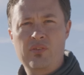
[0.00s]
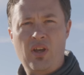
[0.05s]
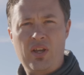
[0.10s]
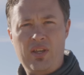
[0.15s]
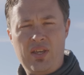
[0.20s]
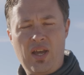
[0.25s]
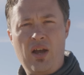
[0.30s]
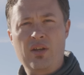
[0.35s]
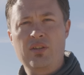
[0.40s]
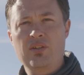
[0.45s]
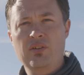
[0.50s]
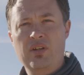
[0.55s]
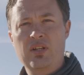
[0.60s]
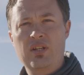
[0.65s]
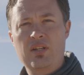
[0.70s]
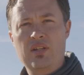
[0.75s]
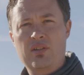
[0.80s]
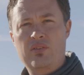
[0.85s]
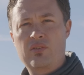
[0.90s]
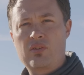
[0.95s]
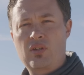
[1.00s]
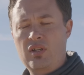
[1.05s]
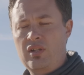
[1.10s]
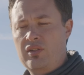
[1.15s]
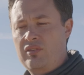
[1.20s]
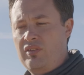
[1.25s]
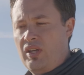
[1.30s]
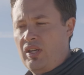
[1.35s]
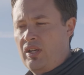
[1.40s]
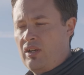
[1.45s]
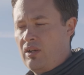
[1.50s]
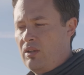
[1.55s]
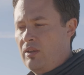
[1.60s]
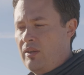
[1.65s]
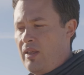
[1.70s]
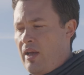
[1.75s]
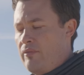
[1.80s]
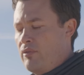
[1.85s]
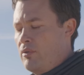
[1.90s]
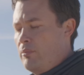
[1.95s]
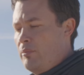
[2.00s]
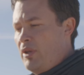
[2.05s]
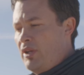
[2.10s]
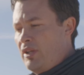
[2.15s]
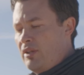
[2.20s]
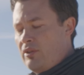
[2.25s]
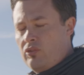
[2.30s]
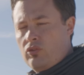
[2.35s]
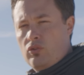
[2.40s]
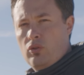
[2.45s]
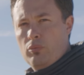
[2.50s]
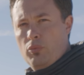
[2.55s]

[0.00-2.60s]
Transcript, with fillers: I calculated it's gonna take 11 minutes to